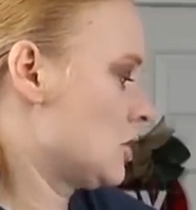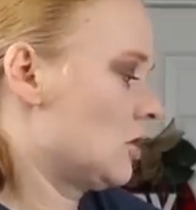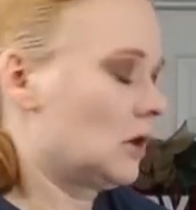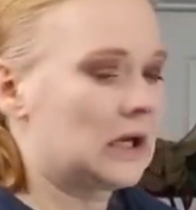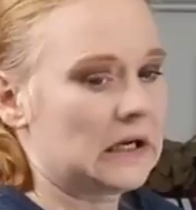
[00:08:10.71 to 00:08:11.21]

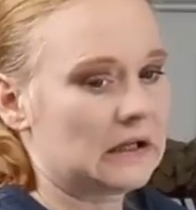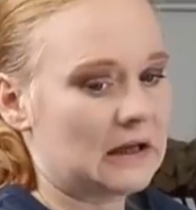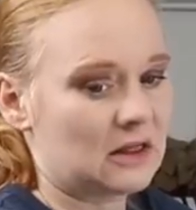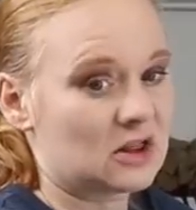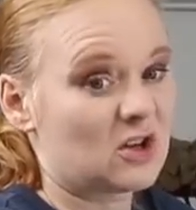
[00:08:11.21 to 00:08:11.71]
you're looking at
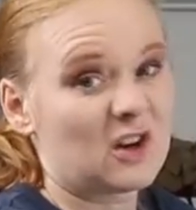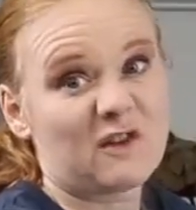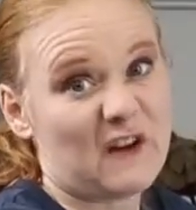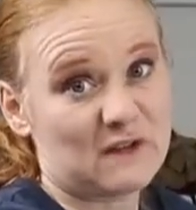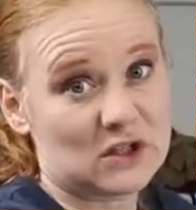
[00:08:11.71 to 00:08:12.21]
like
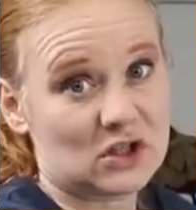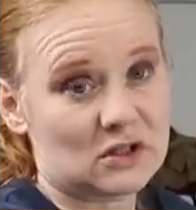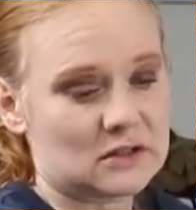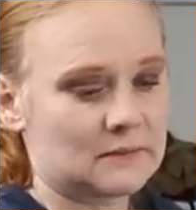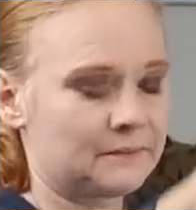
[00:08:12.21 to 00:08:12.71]
35
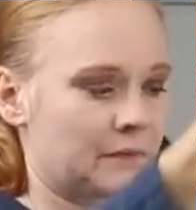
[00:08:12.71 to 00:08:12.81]
inches.